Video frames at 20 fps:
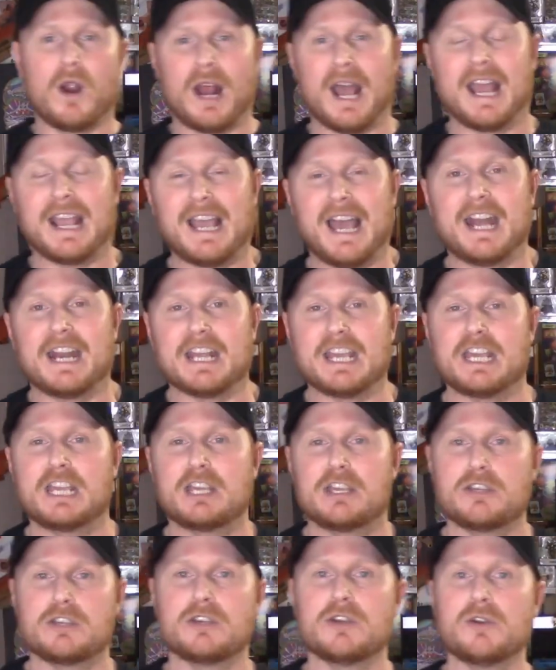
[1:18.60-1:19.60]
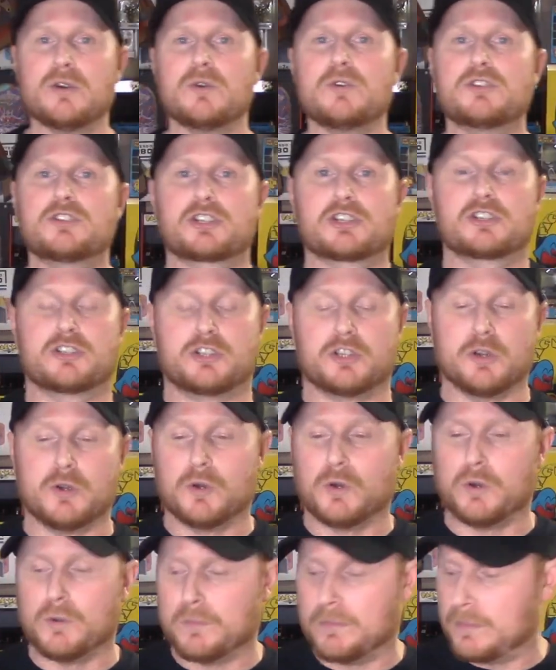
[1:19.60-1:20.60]
I got a huge
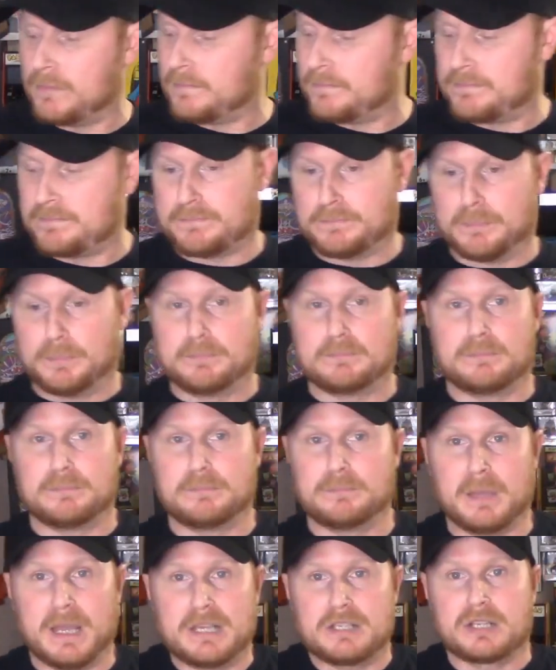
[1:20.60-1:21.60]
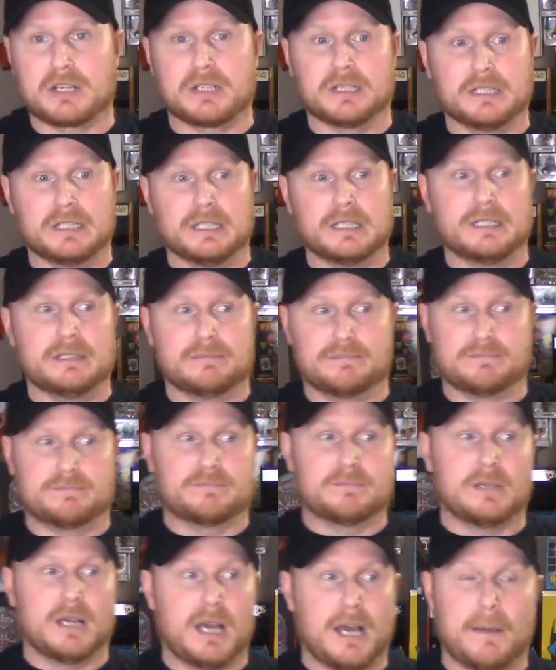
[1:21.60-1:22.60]
Doom, basically
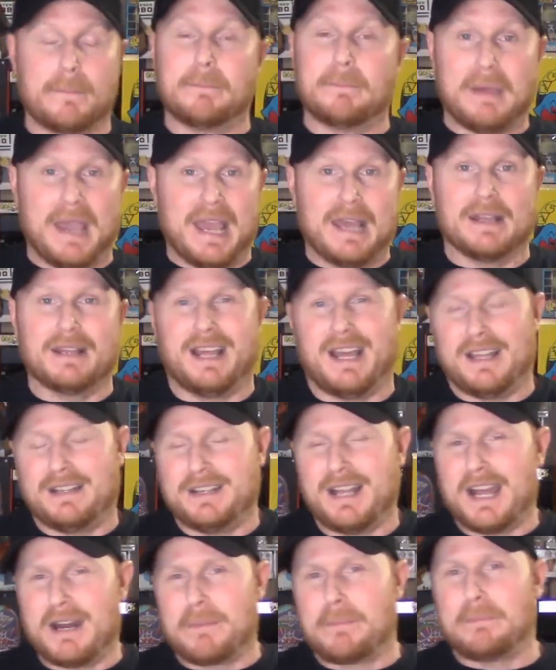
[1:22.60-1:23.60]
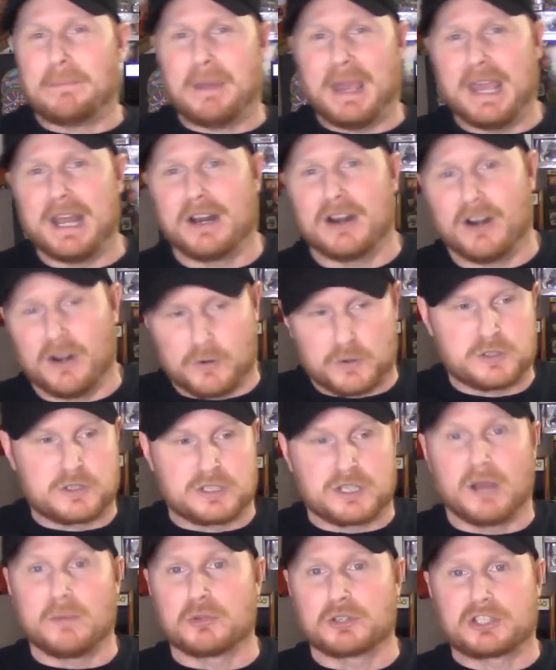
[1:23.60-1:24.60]
not a banner, it was
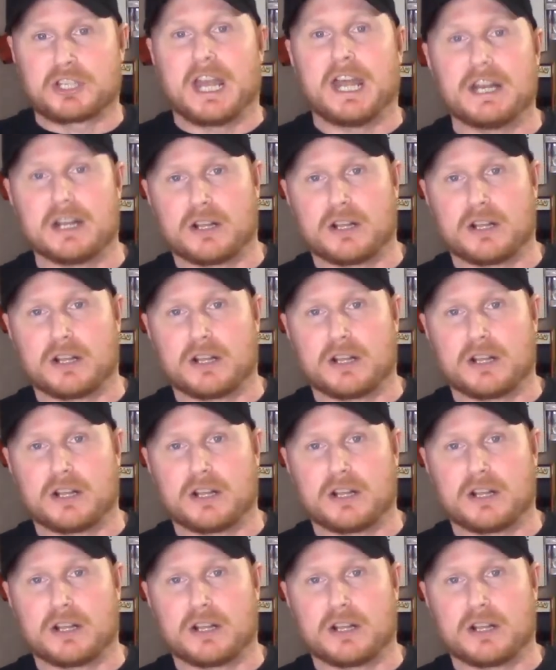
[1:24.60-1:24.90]
double-sided